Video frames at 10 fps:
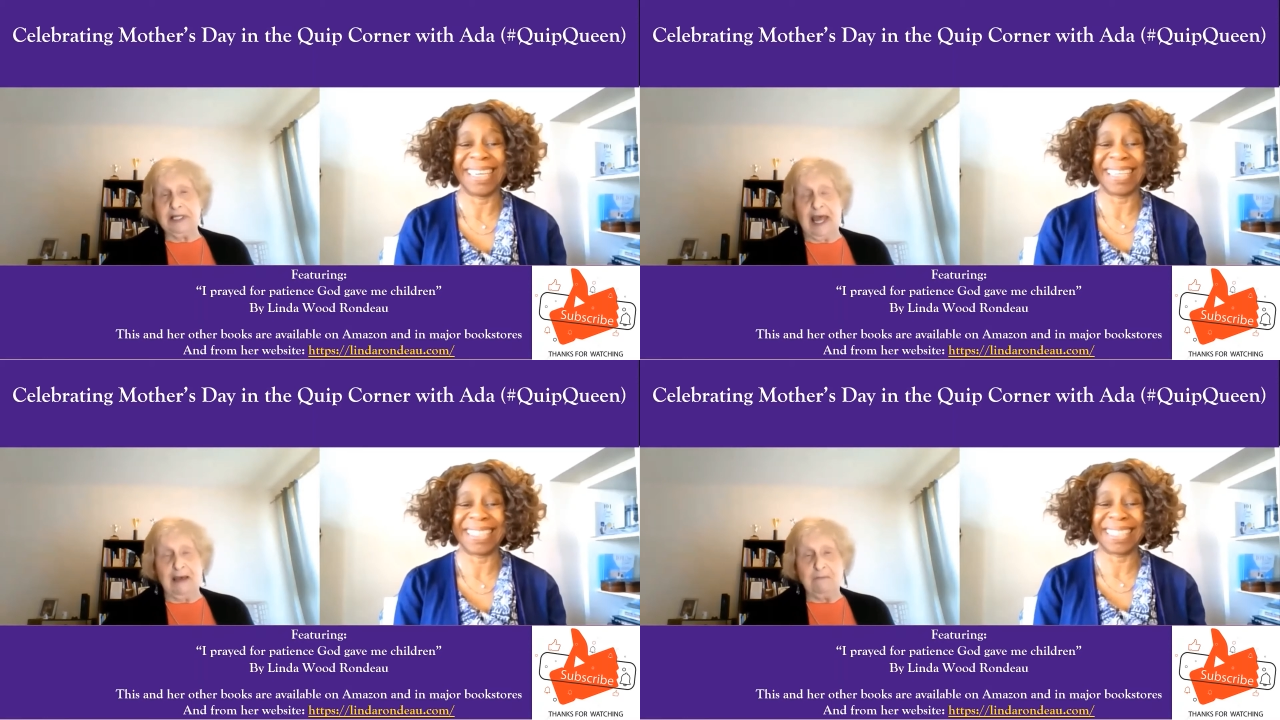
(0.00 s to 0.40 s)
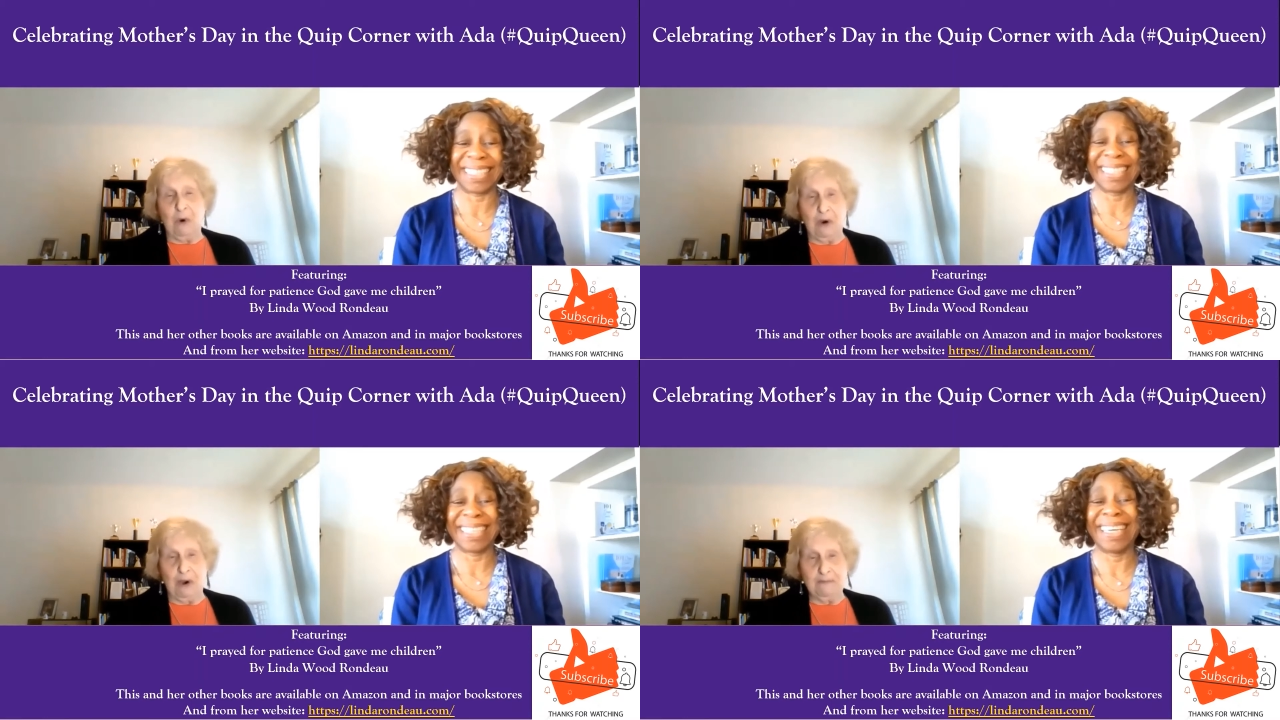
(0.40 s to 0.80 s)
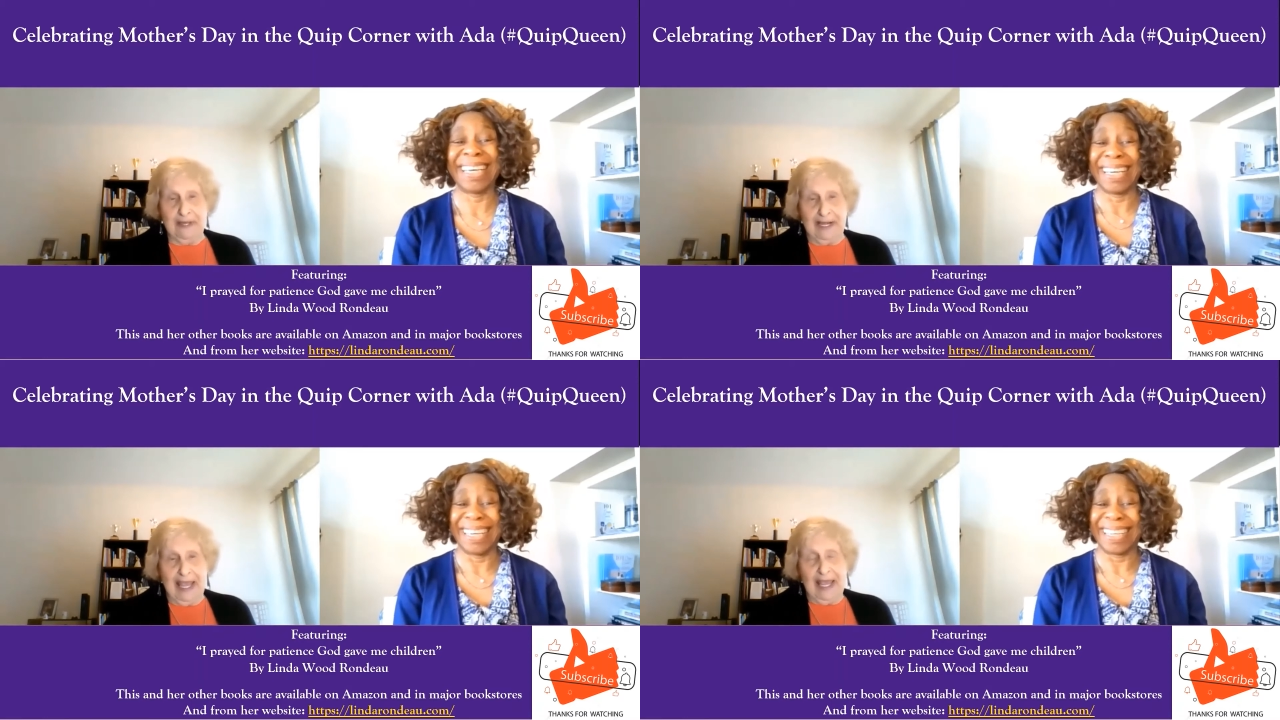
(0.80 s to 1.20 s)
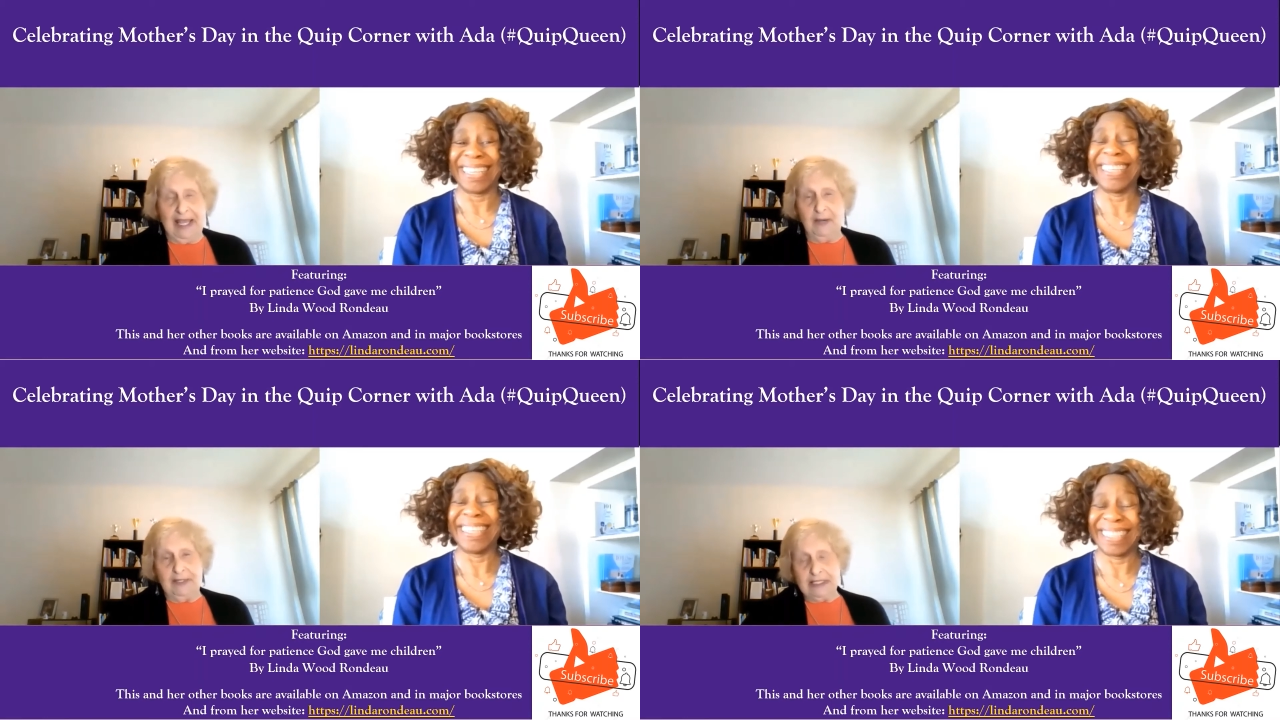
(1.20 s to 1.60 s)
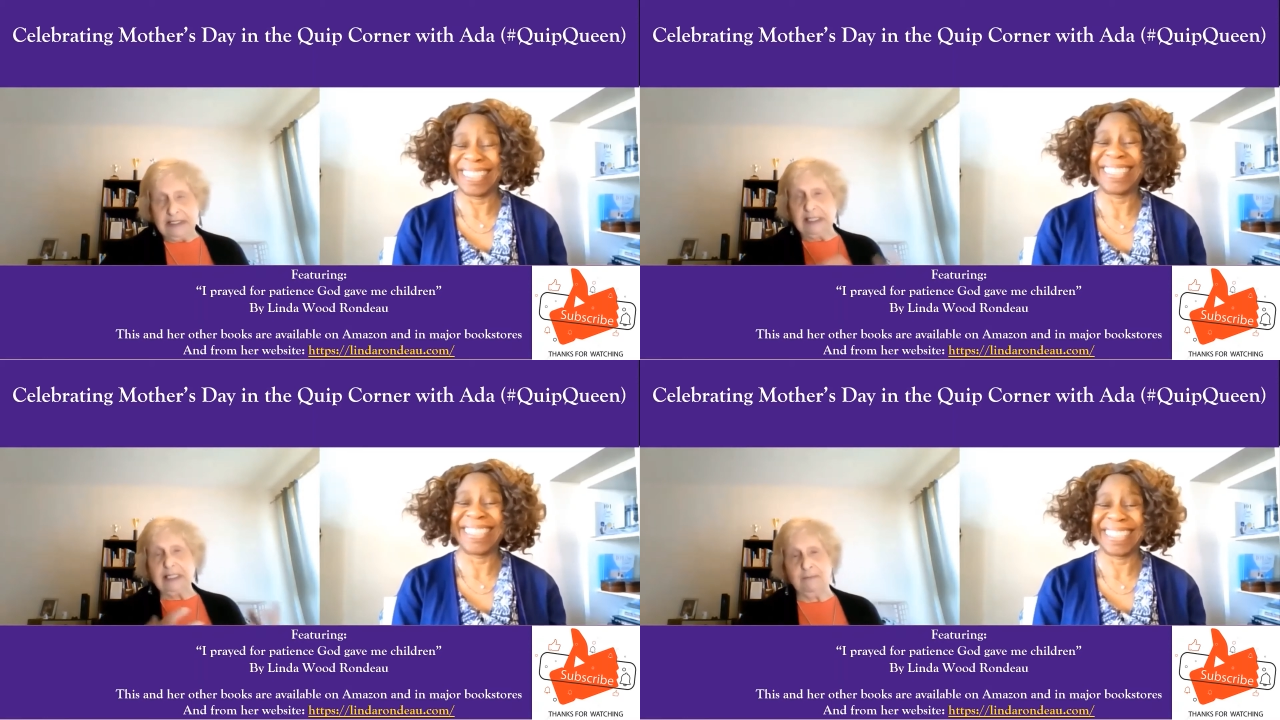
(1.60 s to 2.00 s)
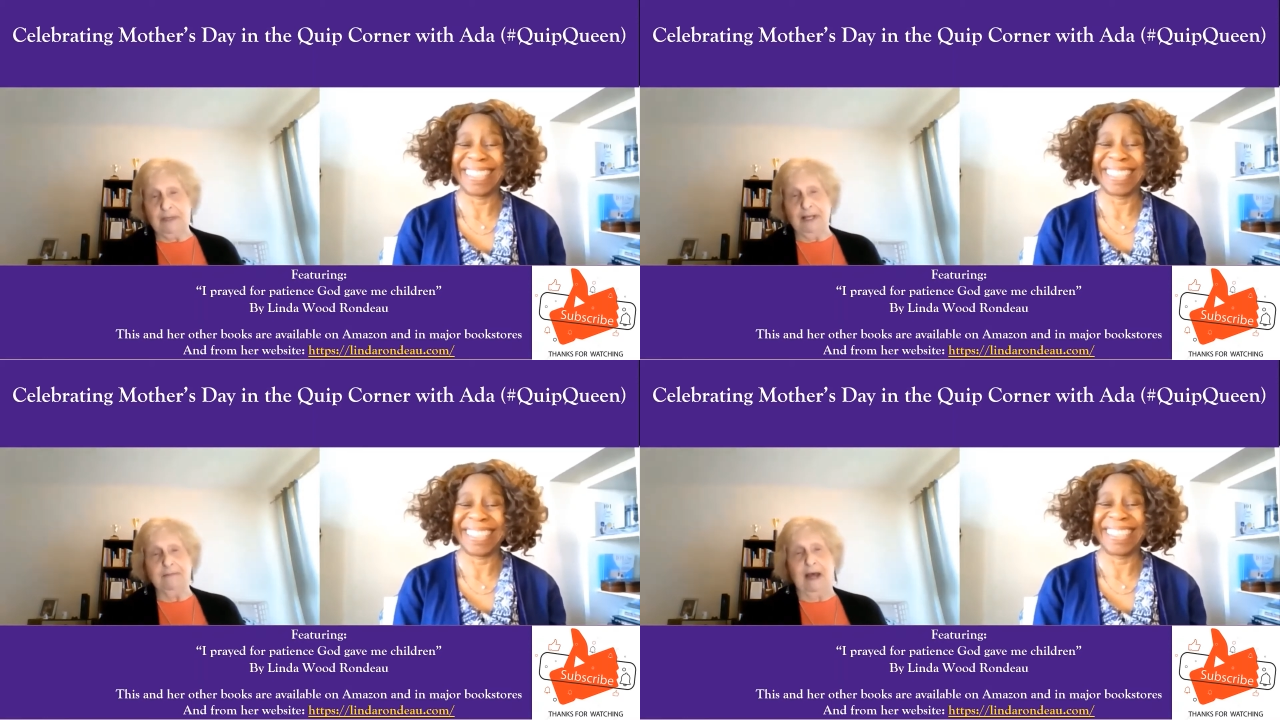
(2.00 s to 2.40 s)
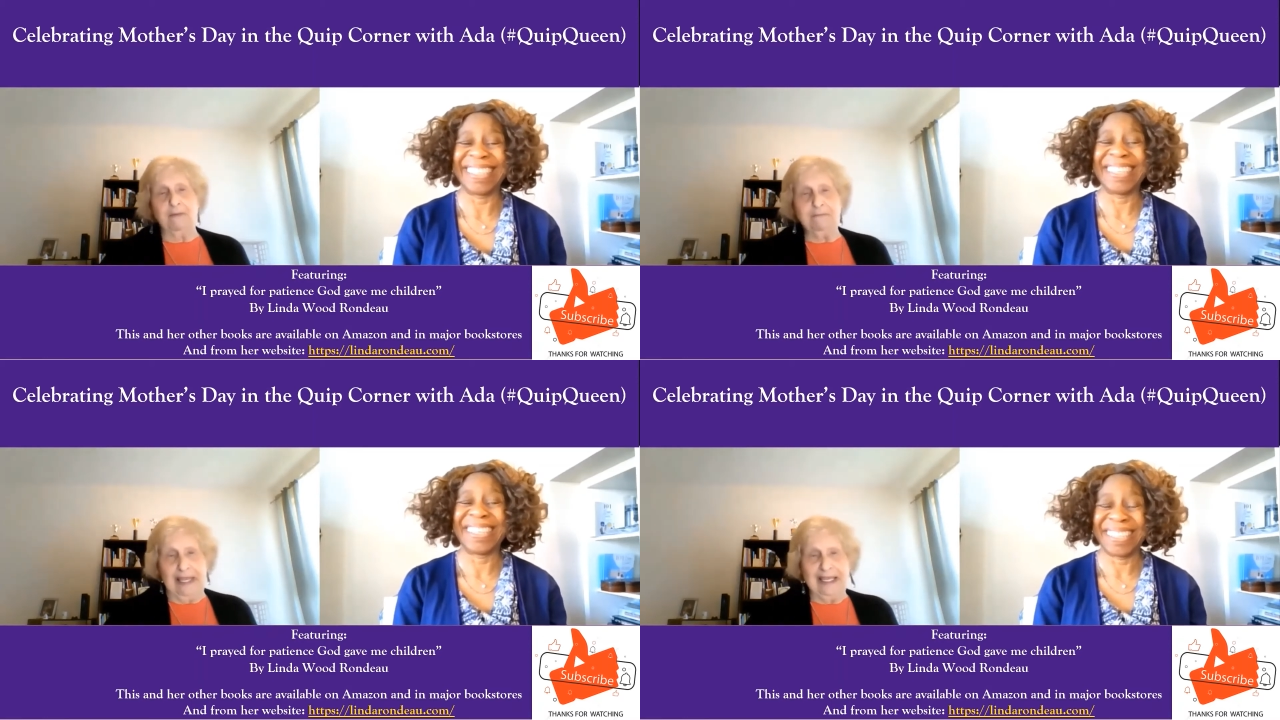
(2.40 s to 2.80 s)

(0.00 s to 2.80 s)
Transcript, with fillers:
Speaker 1: that more. But anyway, that's a little bit about me.